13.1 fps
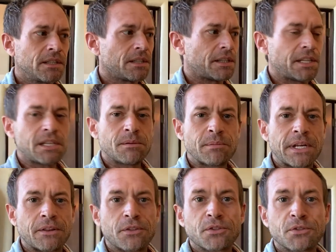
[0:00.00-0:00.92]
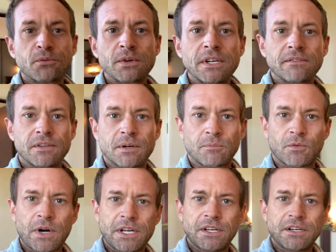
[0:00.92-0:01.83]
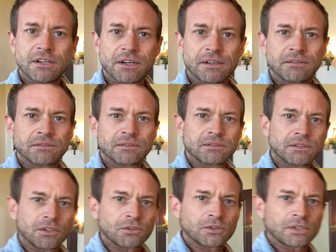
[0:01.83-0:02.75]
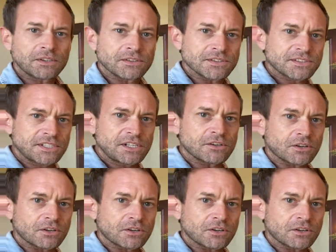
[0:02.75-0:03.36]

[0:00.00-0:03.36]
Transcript: and he made 3 of them right here, including the cedar